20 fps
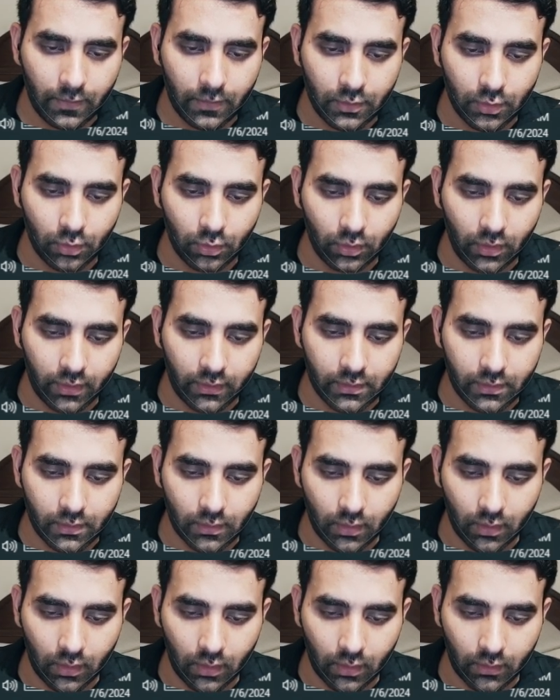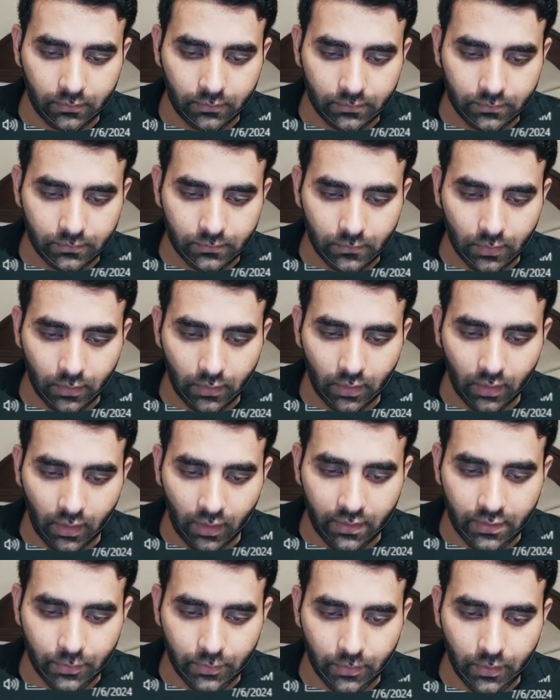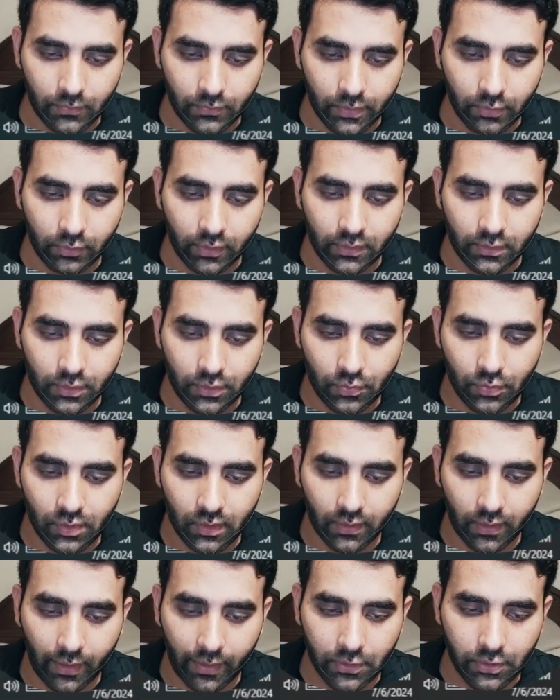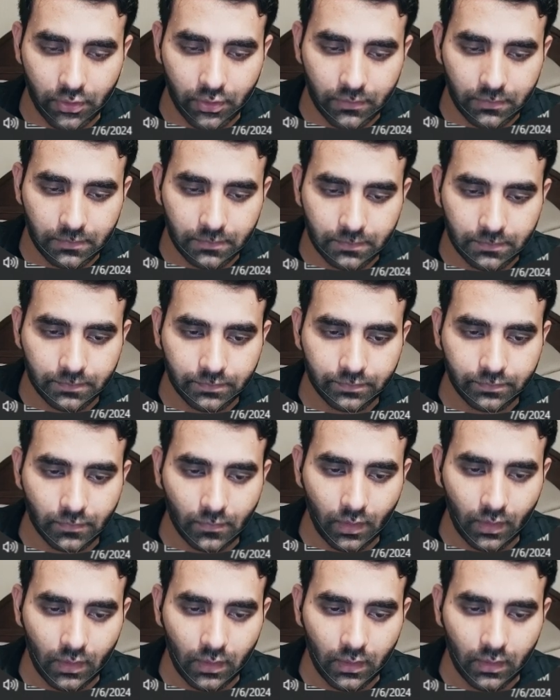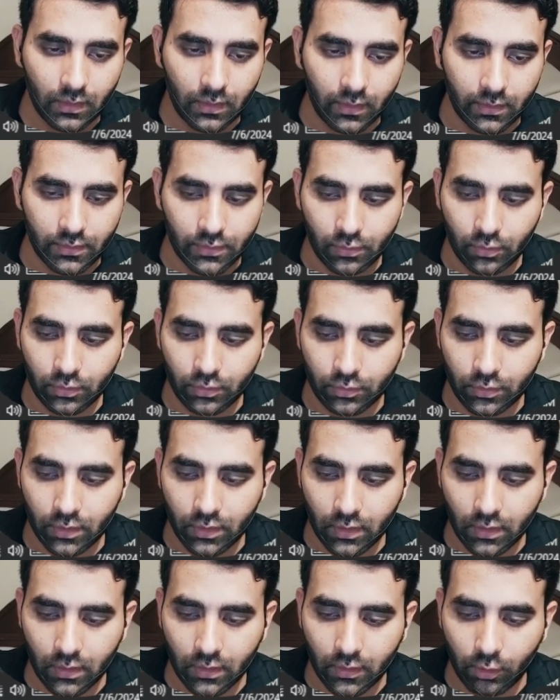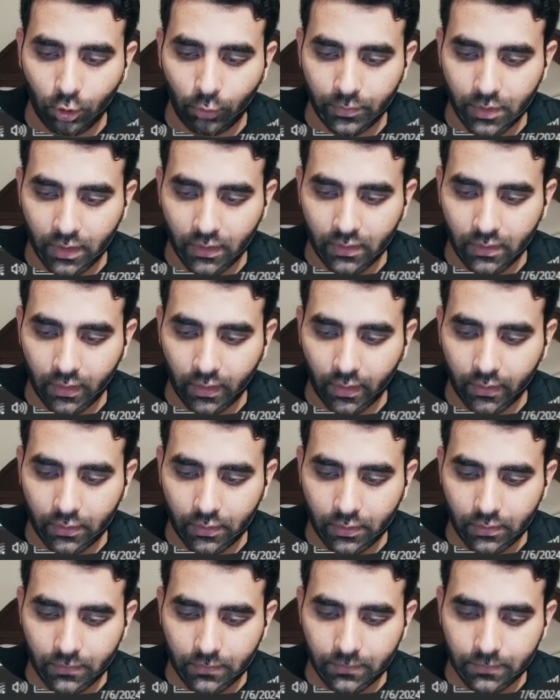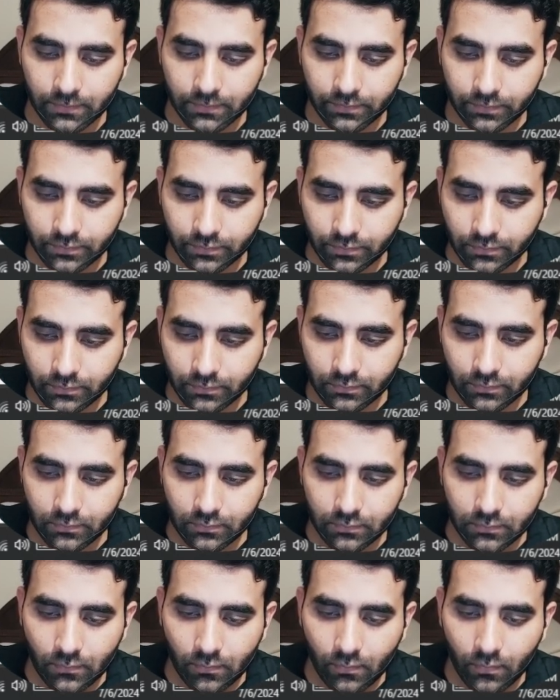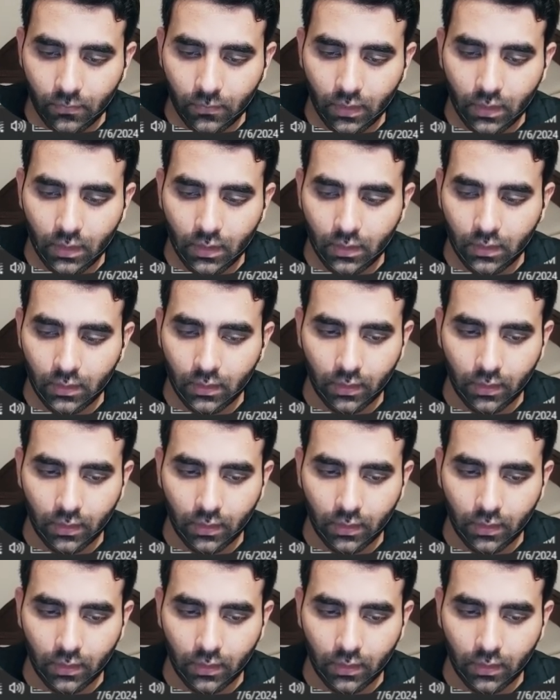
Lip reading: Let's search for Lightspeed cache. It's going to be the first